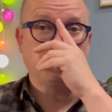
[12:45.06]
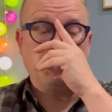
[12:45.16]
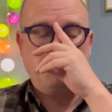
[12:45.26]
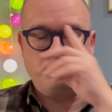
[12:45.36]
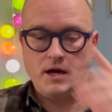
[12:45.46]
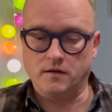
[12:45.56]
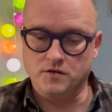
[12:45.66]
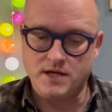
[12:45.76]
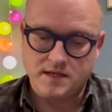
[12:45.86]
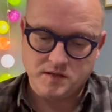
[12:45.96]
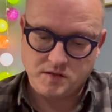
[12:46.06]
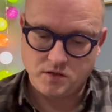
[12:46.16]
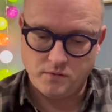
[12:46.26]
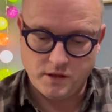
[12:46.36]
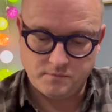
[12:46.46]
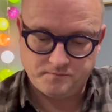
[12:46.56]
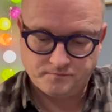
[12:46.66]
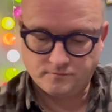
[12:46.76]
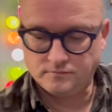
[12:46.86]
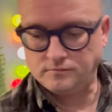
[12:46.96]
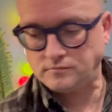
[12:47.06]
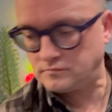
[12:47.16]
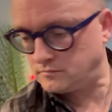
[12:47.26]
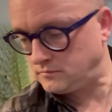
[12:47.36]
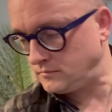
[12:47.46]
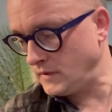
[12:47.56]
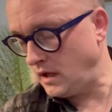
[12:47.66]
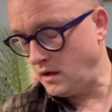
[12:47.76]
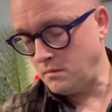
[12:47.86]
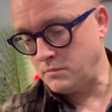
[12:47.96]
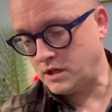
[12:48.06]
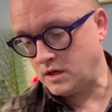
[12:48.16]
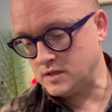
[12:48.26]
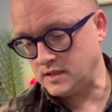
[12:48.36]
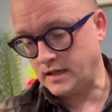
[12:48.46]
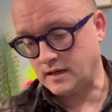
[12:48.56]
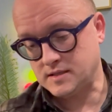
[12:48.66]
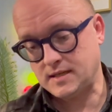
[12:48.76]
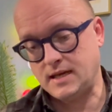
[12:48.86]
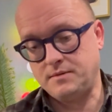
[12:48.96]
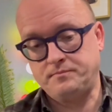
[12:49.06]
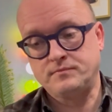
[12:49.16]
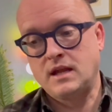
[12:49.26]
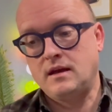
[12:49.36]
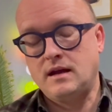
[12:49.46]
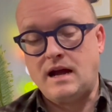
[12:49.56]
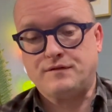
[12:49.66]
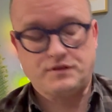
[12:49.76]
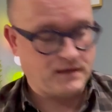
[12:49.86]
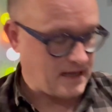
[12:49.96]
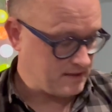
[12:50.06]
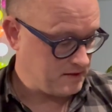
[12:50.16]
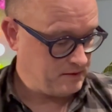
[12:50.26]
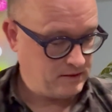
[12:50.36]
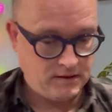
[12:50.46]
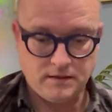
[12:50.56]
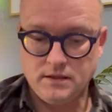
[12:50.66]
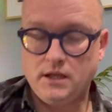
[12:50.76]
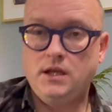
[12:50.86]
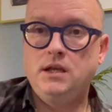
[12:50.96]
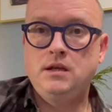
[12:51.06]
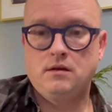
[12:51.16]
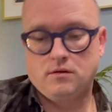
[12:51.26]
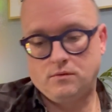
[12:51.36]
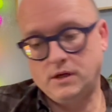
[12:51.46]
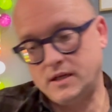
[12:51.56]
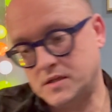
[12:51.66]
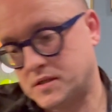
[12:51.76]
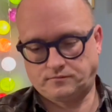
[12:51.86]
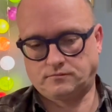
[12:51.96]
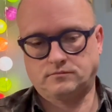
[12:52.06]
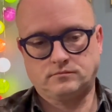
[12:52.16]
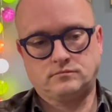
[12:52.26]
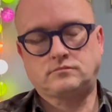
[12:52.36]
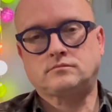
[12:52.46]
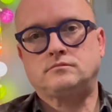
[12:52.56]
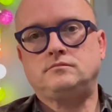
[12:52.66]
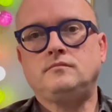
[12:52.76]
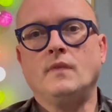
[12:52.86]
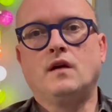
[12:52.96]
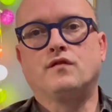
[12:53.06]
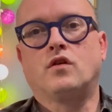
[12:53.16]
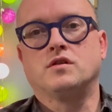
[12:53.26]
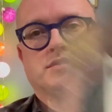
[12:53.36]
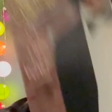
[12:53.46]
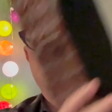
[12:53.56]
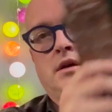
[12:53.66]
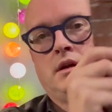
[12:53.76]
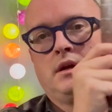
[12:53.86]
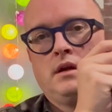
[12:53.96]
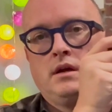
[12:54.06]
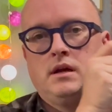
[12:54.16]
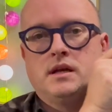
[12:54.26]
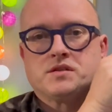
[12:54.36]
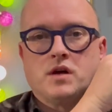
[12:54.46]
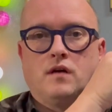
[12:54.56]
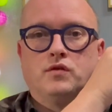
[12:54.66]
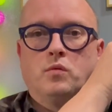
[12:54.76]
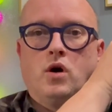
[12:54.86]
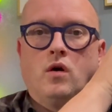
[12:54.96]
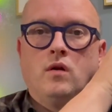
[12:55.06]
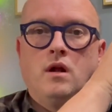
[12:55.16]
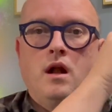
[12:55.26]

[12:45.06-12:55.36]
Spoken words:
in Michael Jackson's career. Because, like I said, after that, he released, of course, it's Off the Wall.